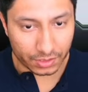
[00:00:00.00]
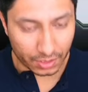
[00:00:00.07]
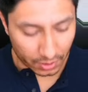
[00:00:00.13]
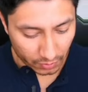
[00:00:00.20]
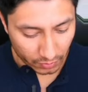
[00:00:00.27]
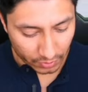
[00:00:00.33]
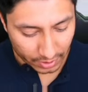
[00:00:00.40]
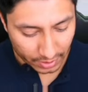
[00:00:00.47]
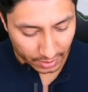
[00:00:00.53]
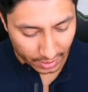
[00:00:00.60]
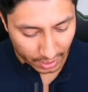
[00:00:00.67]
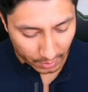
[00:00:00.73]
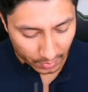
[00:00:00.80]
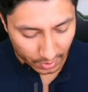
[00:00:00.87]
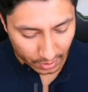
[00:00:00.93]
So you can
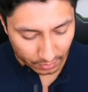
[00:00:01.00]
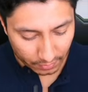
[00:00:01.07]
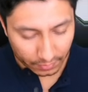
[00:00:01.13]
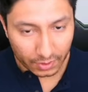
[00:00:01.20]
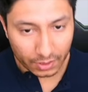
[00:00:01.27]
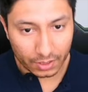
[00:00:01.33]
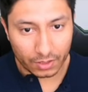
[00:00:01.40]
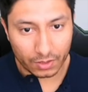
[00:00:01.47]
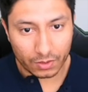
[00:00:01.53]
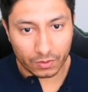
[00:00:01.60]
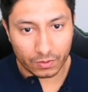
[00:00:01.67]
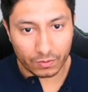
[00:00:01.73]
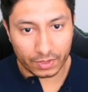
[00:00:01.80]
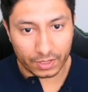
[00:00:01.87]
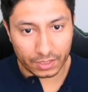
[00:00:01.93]
name it
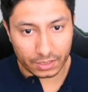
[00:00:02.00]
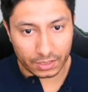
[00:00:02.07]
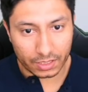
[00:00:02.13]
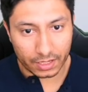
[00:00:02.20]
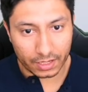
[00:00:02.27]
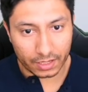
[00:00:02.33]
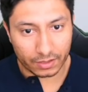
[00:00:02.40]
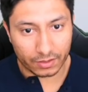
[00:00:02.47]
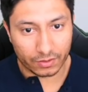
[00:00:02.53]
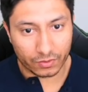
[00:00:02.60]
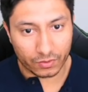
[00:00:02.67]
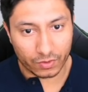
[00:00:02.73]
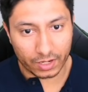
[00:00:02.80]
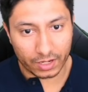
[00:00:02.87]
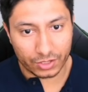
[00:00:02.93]

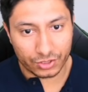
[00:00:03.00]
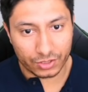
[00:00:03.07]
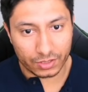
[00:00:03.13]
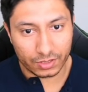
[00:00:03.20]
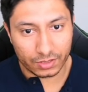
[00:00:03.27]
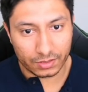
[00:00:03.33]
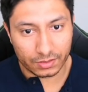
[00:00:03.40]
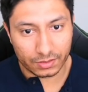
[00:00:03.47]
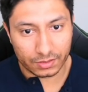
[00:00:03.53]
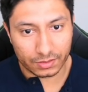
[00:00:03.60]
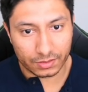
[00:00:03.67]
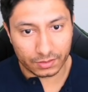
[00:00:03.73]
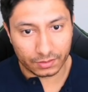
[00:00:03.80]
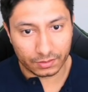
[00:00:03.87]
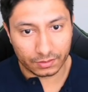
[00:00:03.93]
Win10
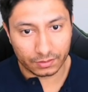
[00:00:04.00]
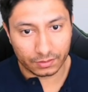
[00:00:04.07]
credentials.